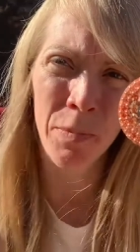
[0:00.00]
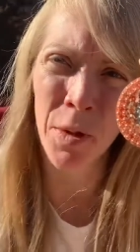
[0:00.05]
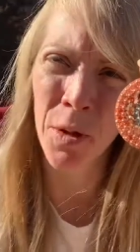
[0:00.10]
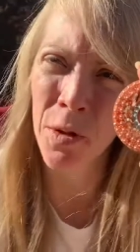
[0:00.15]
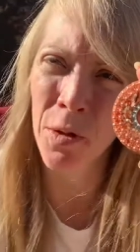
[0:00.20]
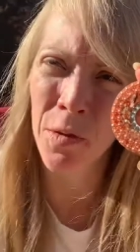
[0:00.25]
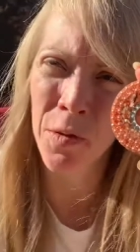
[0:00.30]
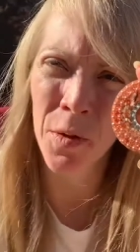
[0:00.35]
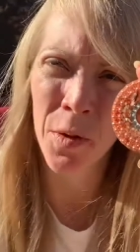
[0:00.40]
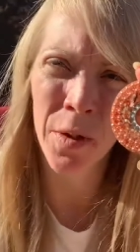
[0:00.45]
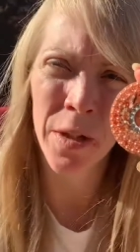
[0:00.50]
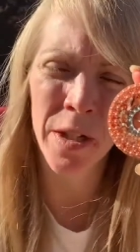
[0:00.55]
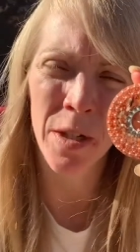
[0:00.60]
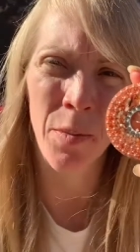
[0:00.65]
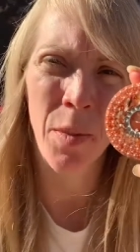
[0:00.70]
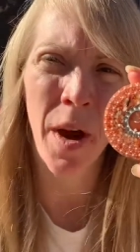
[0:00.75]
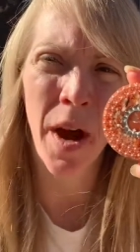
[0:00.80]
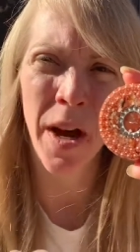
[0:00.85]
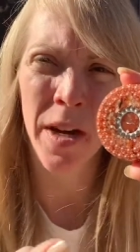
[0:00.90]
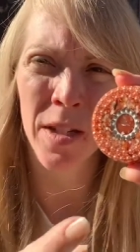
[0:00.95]
beautiful as
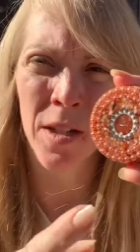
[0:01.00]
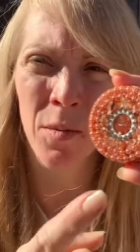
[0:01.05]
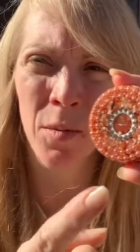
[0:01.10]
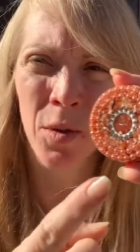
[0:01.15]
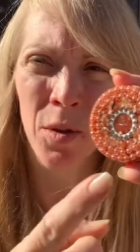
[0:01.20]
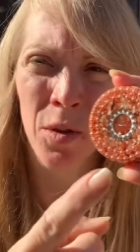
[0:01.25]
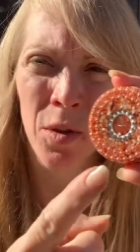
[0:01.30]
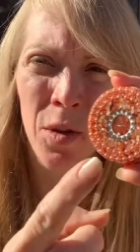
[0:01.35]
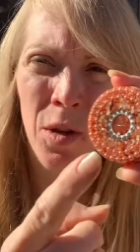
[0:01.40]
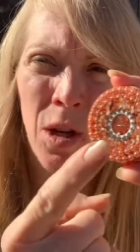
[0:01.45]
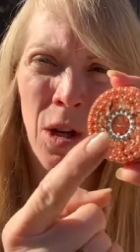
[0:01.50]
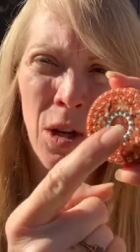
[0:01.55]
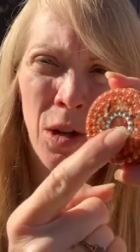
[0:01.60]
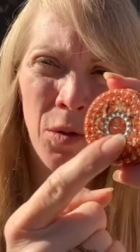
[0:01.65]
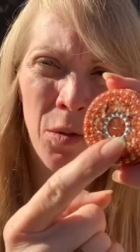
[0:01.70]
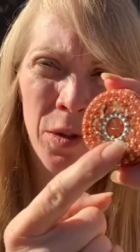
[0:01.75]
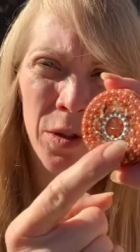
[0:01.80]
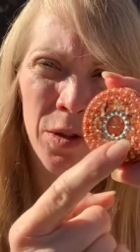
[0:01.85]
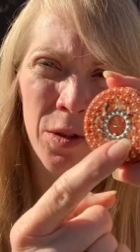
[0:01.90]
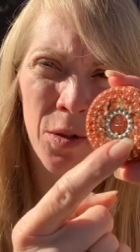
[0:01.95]
possible
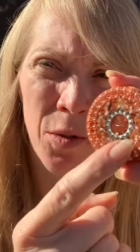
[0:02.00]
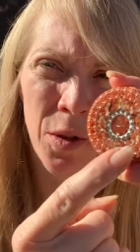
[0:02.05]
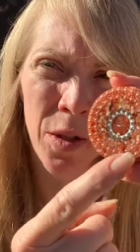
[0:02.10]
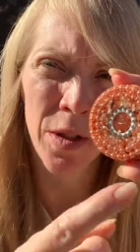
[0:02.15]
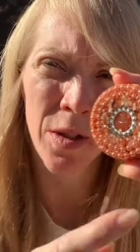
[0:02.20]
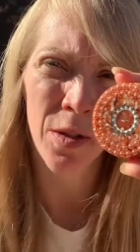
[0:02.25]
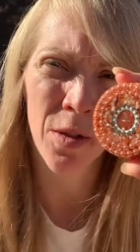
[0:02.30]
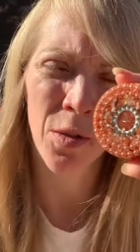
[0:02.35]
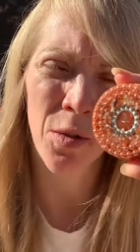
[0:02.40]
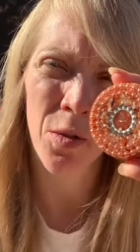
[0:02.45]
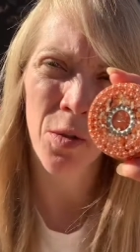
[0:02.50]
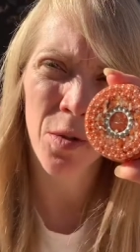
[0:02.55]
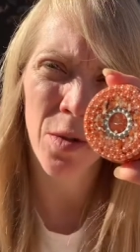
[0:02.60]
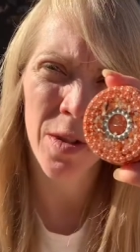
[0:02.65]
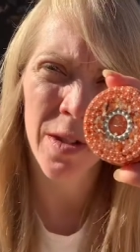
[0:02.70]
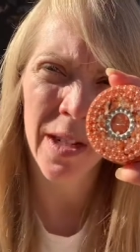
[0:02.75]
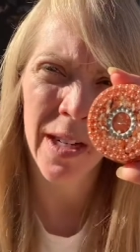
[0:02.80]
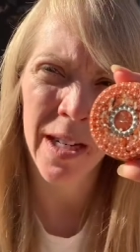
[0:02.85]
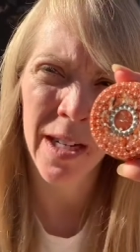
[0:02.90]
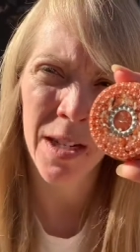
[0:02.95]
with
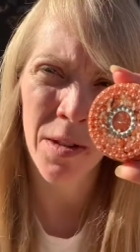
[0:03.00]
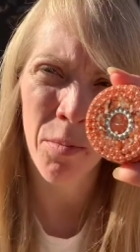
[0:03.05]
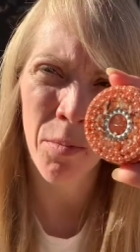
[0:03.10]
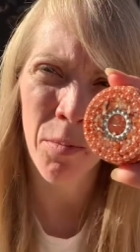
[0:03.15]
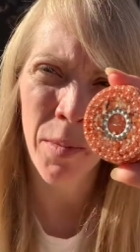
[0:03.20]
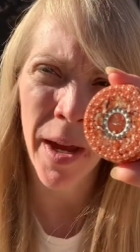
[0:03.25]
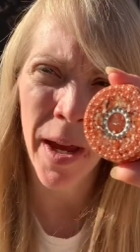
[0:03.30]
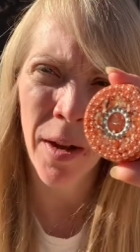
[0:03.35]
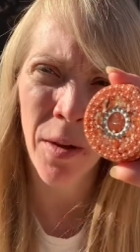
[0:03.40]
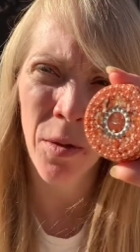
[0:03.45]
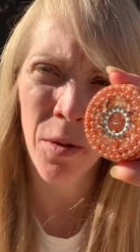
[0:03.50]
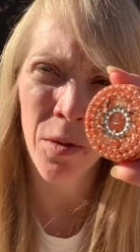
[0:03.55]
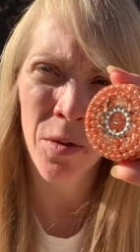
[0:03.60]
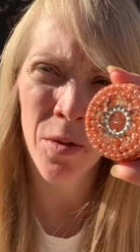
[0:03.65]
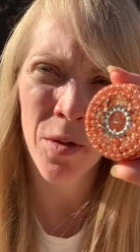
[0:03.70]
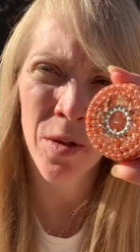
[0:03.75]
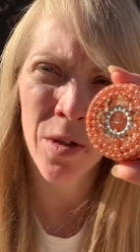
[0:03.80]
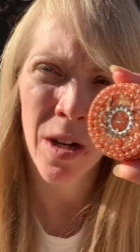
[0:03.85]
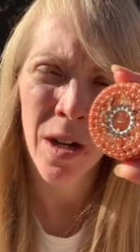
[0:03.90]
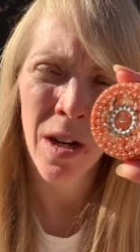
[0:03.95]
crystals and
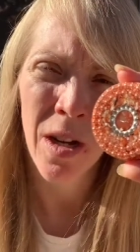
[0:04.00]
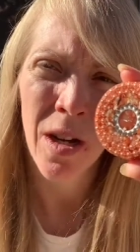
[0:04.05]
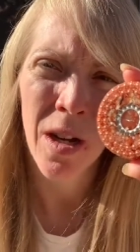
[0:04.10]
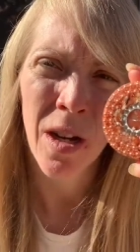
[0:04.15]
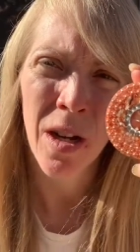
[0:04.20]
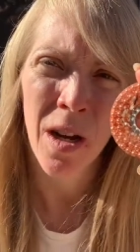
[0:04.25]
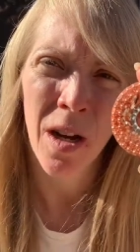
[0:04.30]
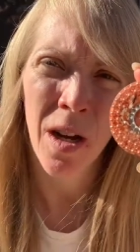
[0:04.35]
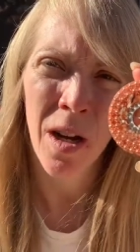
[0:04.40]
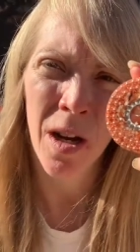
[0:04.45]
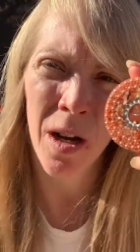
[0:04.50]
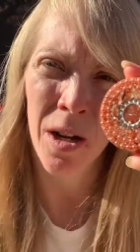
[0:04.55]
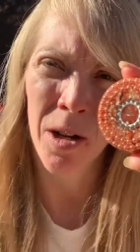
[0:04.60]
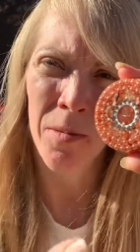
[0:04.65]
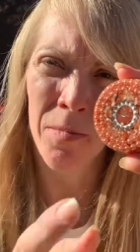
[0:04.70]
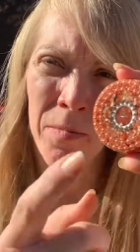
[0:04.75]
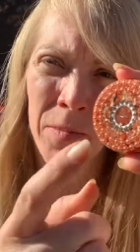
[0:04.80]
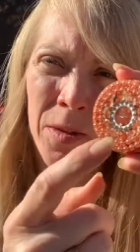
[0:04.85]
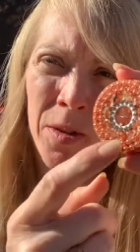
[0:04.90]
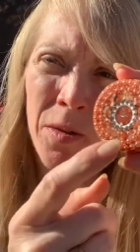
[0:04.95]
metals
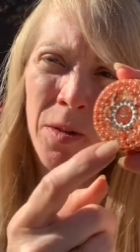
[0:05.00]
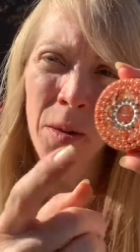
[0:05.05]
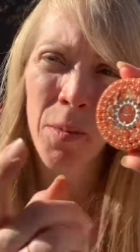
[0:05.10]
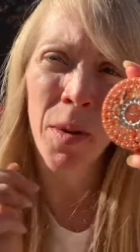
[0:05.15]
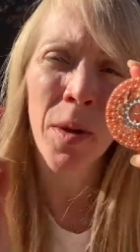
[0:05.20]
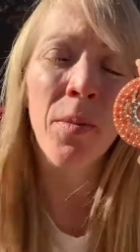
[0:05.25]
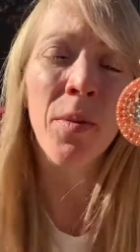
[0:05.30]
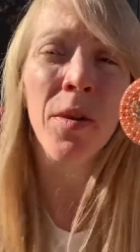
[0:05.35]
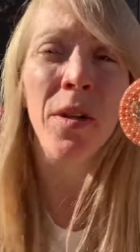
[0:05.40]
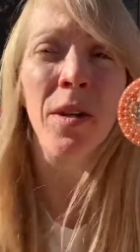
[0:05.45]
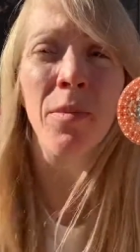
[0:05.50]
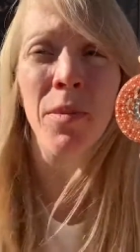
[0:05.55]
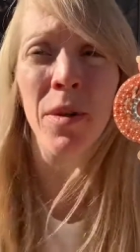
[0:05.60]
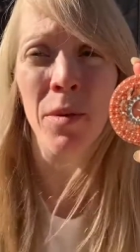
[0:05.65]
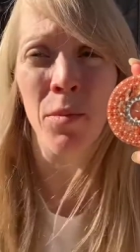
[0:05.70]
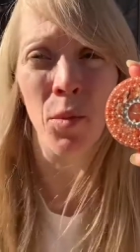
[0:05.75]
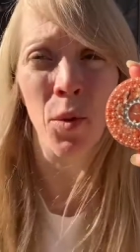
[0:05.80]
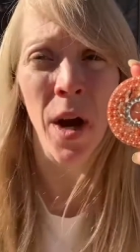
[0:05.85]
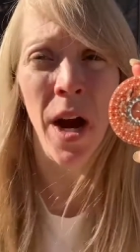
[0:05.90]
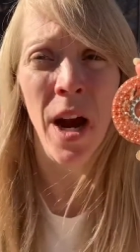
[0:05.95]
um, so that people can be
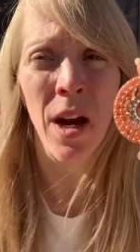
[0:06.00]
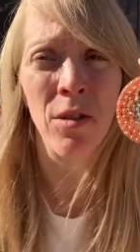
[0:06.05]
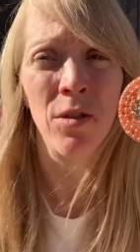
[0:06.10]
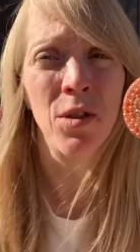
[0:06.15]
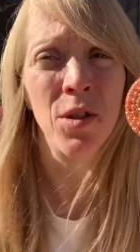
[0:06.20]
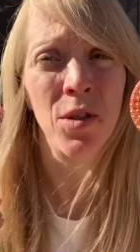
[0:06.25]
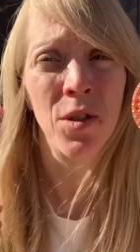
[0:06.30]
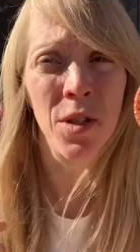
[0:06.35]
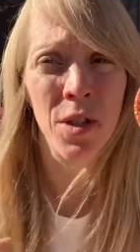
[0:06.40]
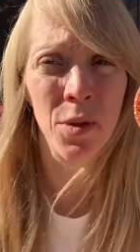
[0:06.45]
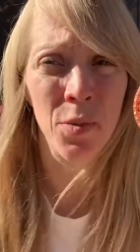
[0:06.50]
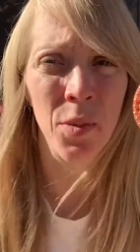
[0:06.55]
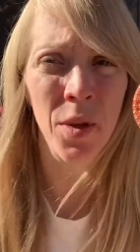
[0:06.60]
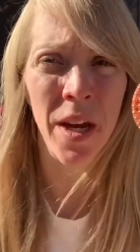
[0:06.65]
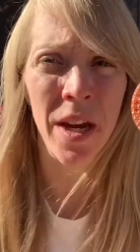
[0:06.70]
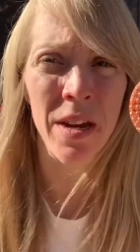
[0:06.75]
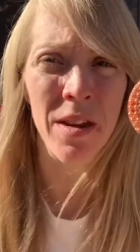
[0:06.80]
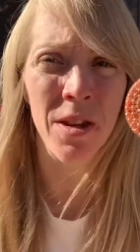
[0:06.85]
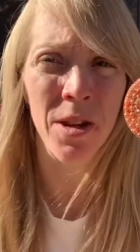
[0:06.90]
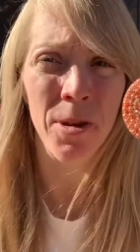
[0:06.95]
proud to
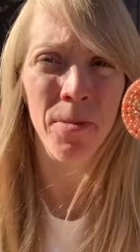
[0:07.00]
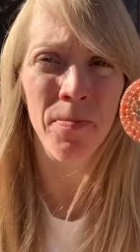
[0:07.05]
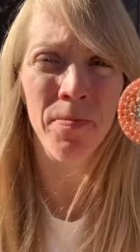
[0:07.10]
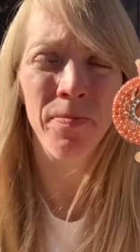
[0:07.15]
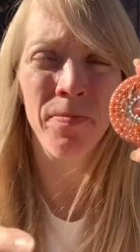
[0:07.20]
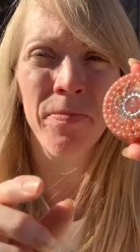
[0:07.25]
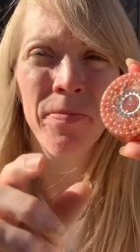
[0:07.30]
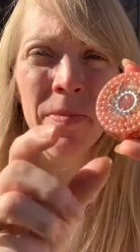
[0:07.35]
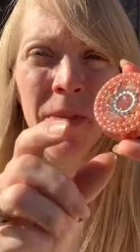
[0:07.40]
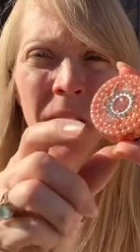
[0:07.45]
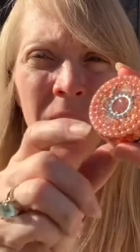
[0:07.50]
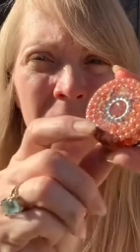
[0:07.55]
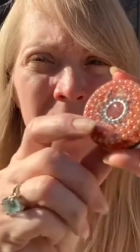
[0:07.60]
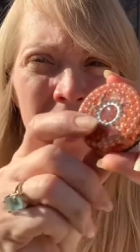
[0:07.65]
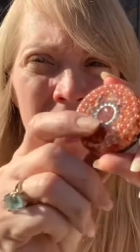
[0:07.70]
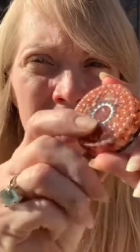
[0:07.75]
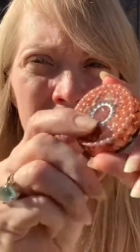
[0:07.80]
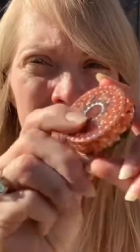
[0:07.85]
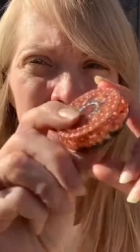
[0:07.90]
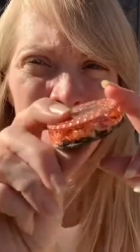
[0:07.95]
display them.
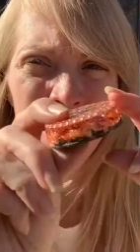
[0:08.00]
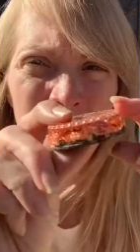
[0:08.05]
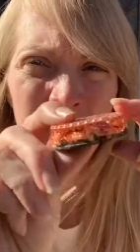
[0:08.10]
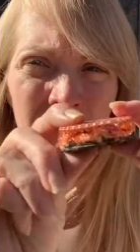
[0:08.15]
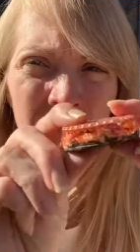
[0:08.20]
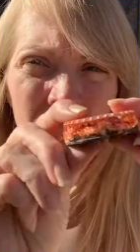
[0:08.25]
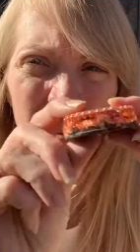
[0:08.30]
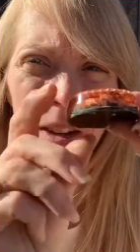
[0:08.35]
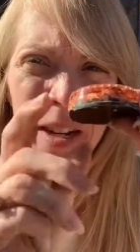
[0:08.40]
Now